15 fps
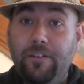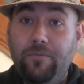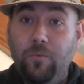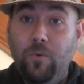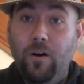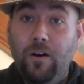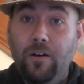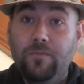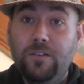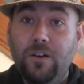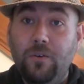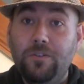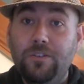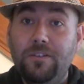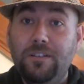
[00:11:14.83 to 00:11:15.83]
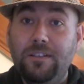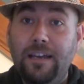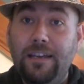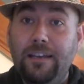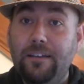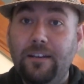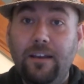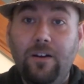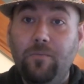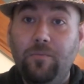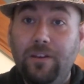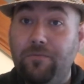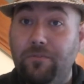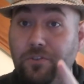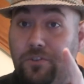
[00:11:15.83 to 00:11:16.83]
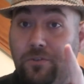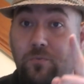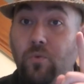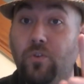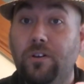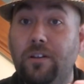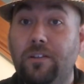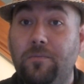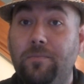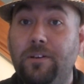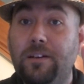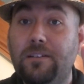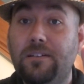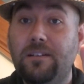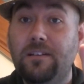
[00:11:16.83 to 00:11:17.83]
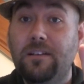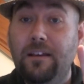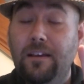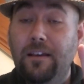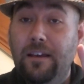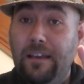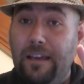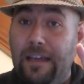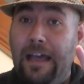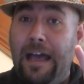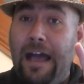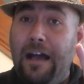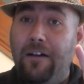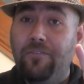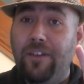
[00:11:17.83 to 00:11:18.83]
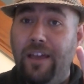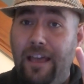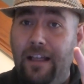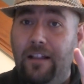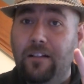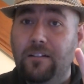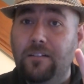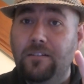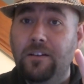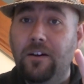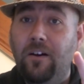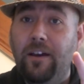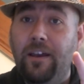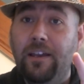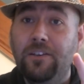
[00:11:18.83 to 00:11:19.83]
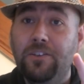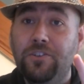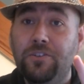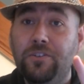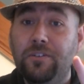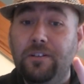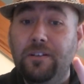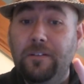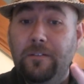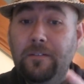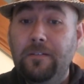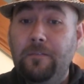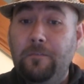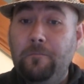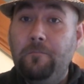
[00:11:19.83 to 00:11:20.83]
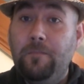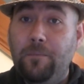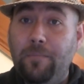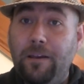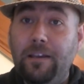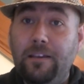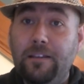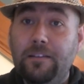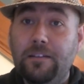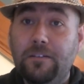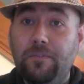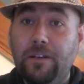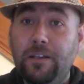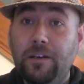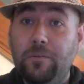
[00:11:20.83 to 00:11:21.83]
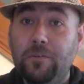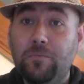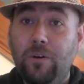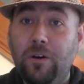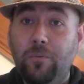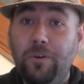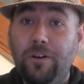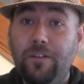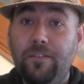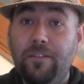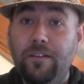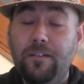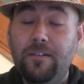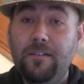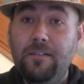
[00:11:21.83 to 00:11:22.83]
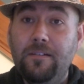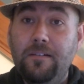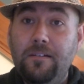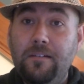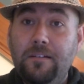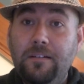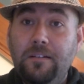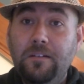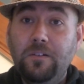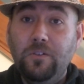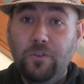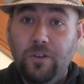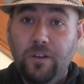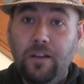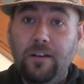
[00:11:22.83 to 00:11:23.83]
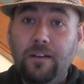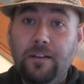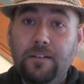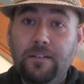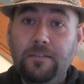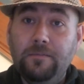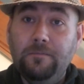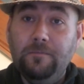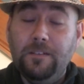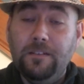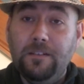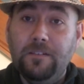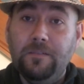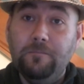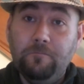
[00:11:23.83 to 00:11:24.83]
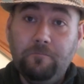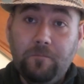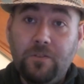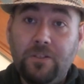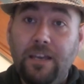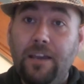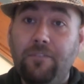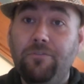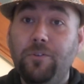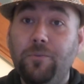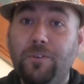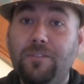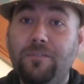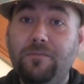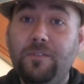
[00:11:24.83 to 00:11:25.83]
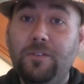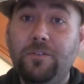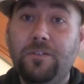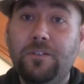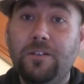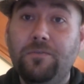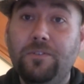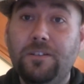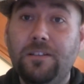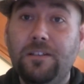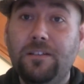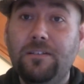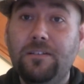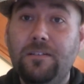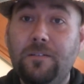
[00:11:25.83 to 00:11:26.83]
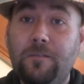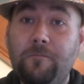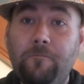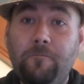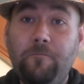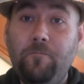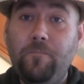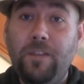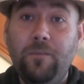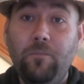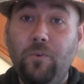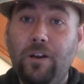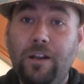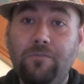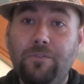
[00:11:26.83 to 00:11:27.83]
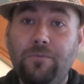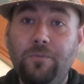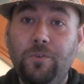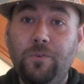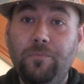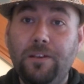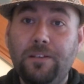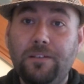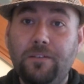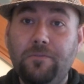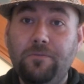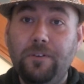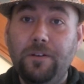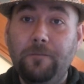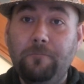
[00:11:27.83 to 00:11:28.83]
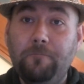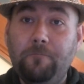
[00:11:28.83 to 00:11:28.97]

what I've told you today can help even just one other person get out of the hell that I endured, then making this video was well worth it. Good luck, and to everyone who suffers this in whatever form they suffer it.